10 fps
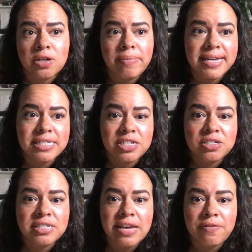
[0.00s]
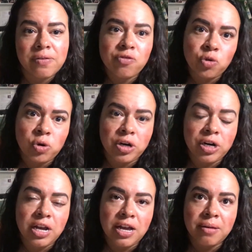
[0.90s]
ambassadors, save them for
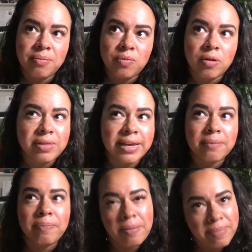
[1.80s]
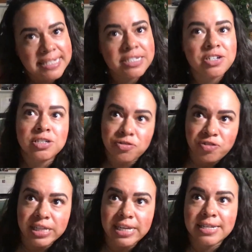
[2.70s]
like ambassadors,
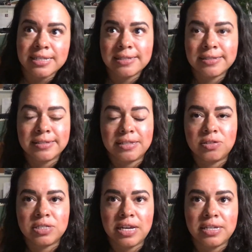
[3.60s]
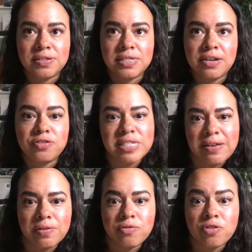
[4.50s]
affiliates, those kinds of stuff,
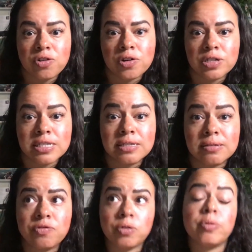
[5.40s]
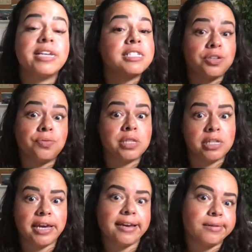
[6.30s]
save them for brands that you really
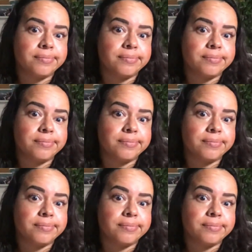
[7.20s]
like.